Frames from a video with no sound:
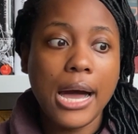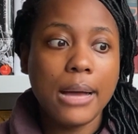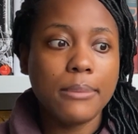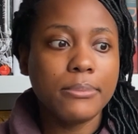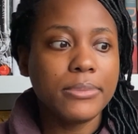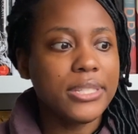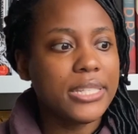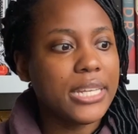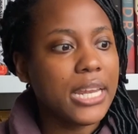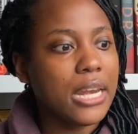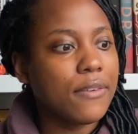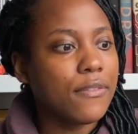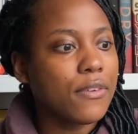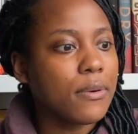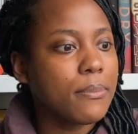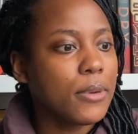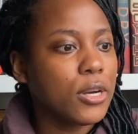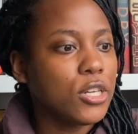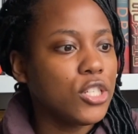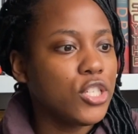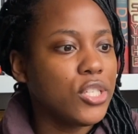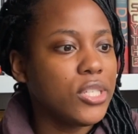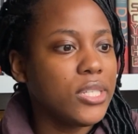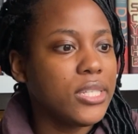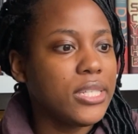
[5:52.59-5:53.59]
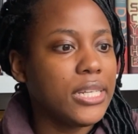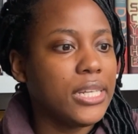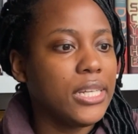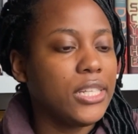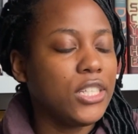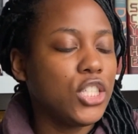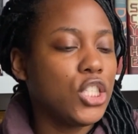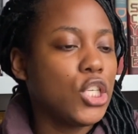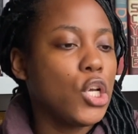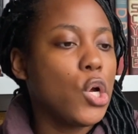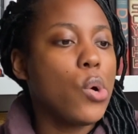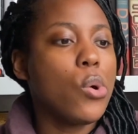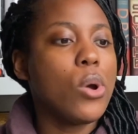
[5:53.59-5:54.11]
State of Emergency.
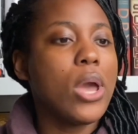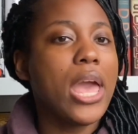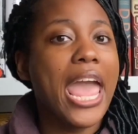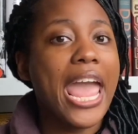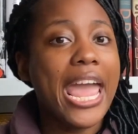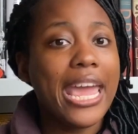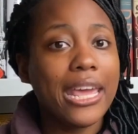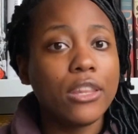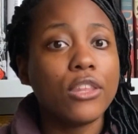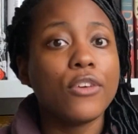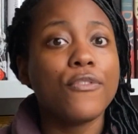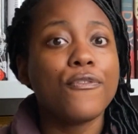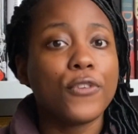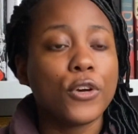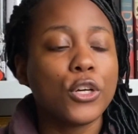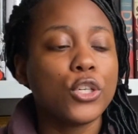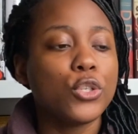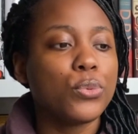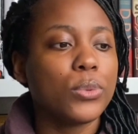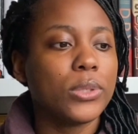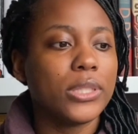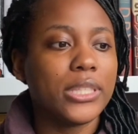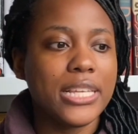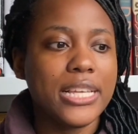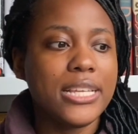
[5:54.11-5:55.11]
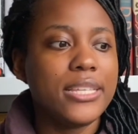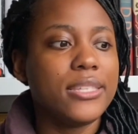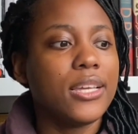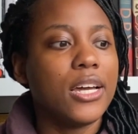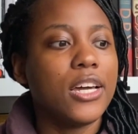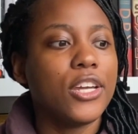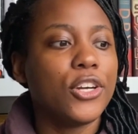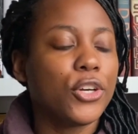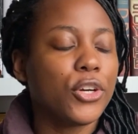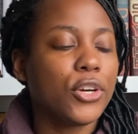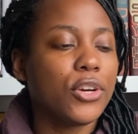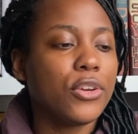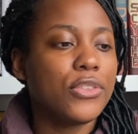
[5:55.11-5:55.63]
So, and the first release
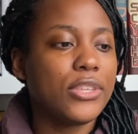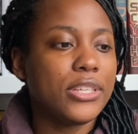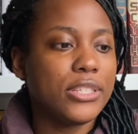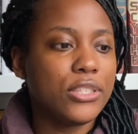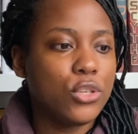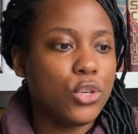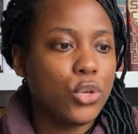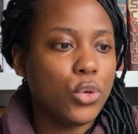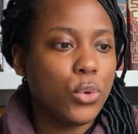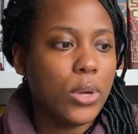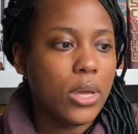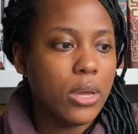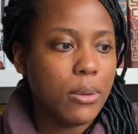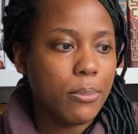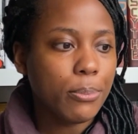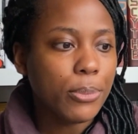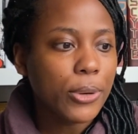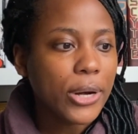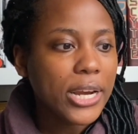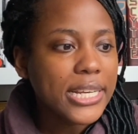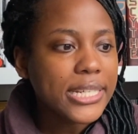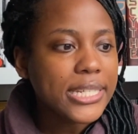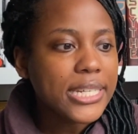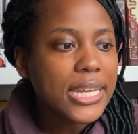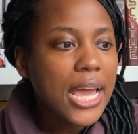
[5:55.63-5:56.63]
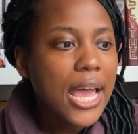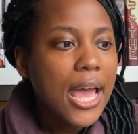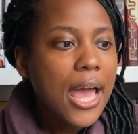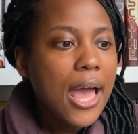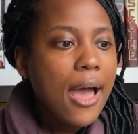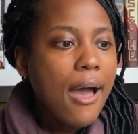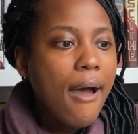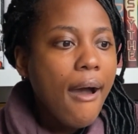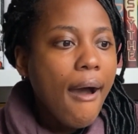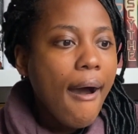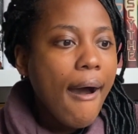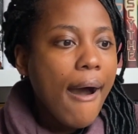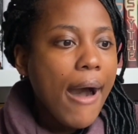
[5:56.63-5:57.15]
under this new imprint.
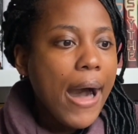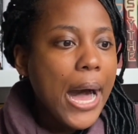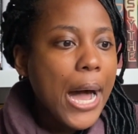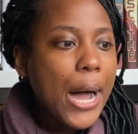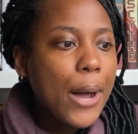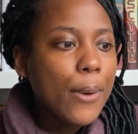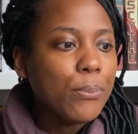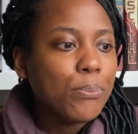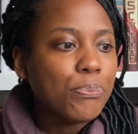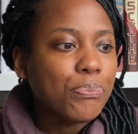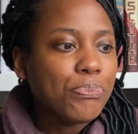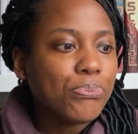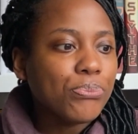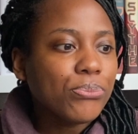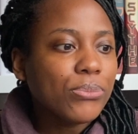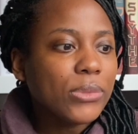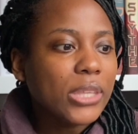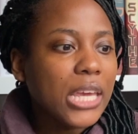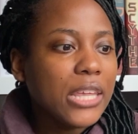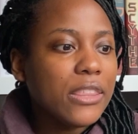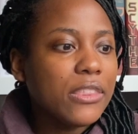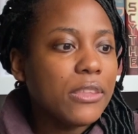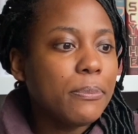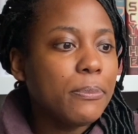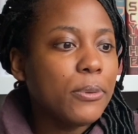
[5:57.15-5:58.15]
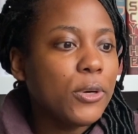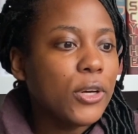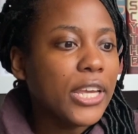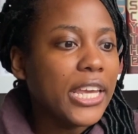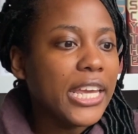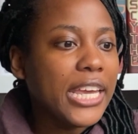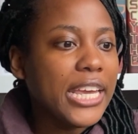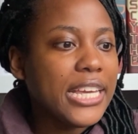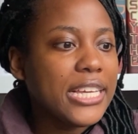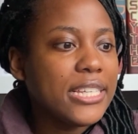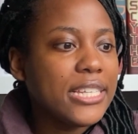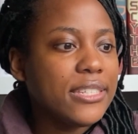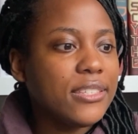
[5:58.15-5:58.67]
The book
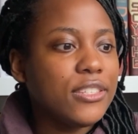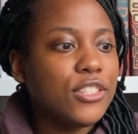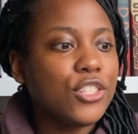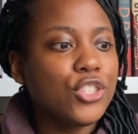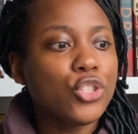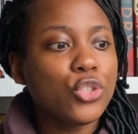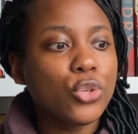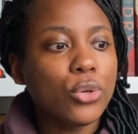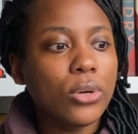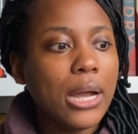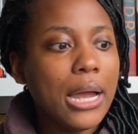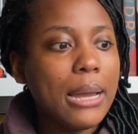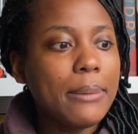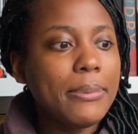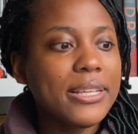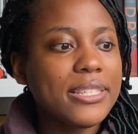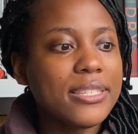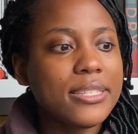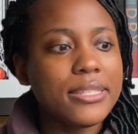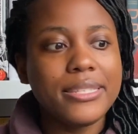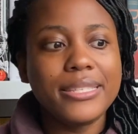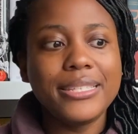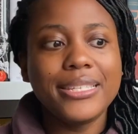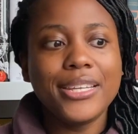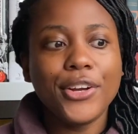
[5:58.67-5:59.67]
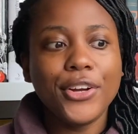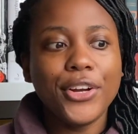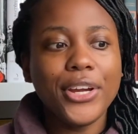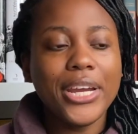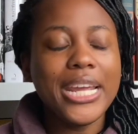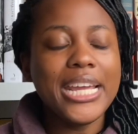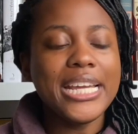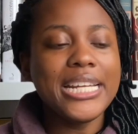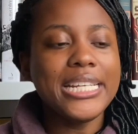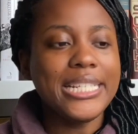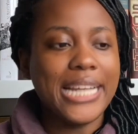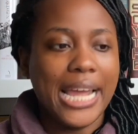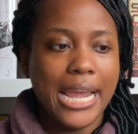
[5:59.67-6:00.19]
is described as a searing
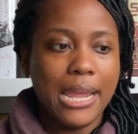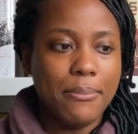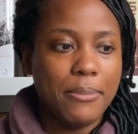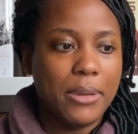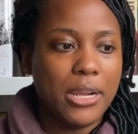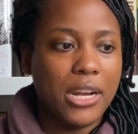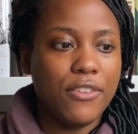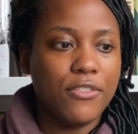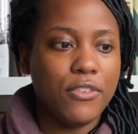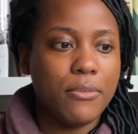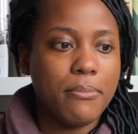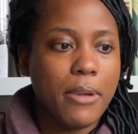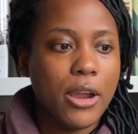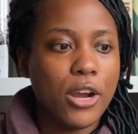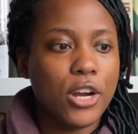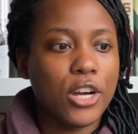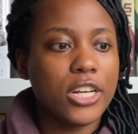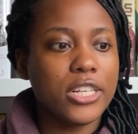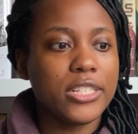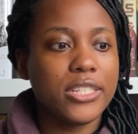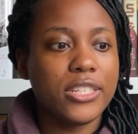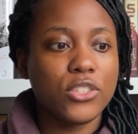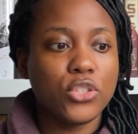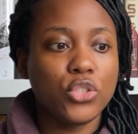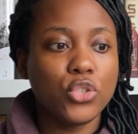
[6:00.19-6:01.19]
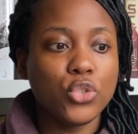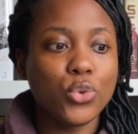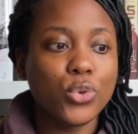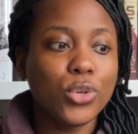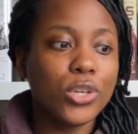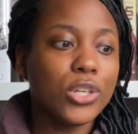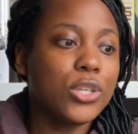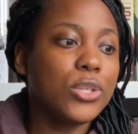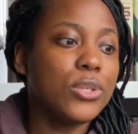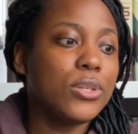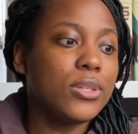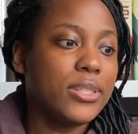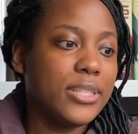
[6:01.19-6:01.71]
indictment of America's
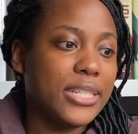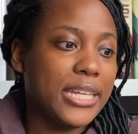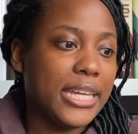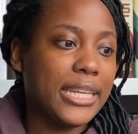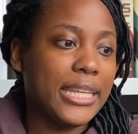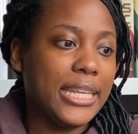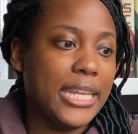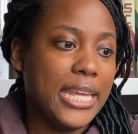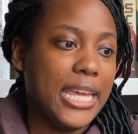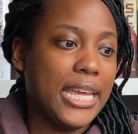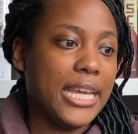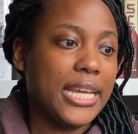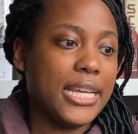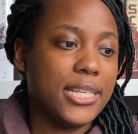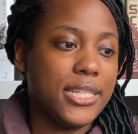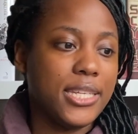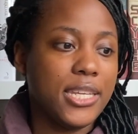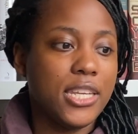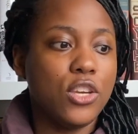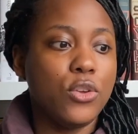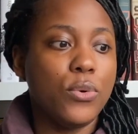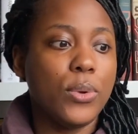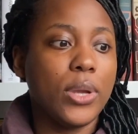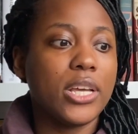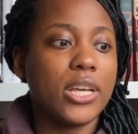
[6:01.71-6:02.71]
historical, deadly, and continuing